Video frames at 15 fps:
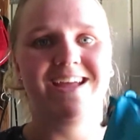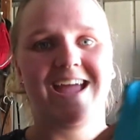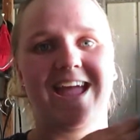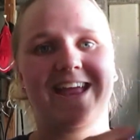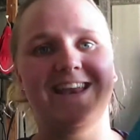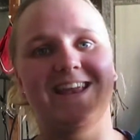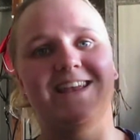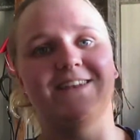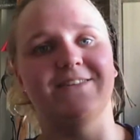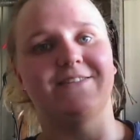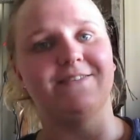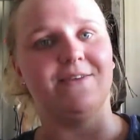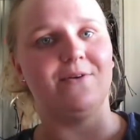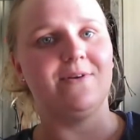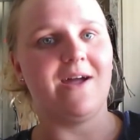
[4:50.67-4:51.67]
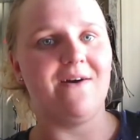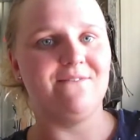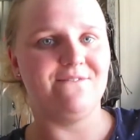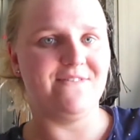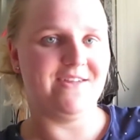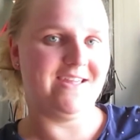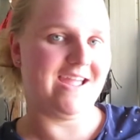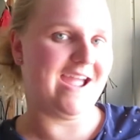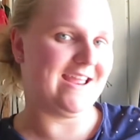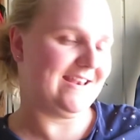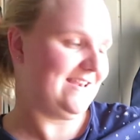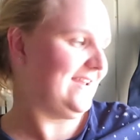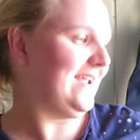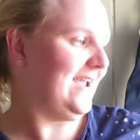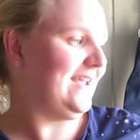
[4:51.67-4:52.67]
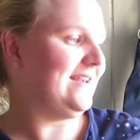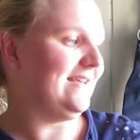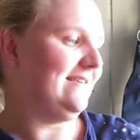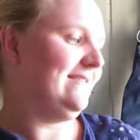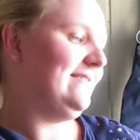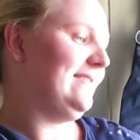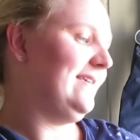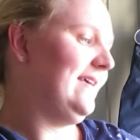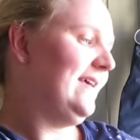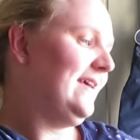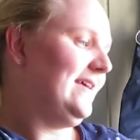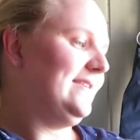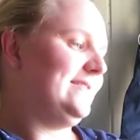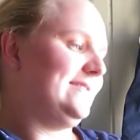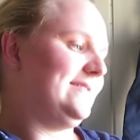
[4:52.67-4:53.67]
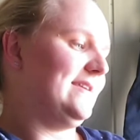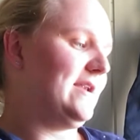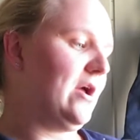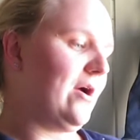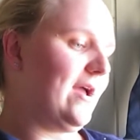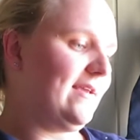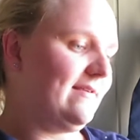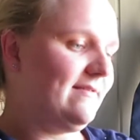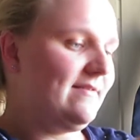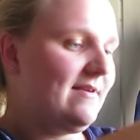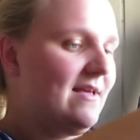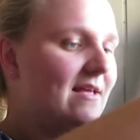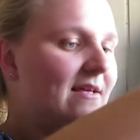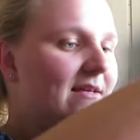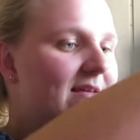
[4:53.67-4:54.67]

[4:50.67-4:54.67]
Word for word: and it is so comfy and it is just a nice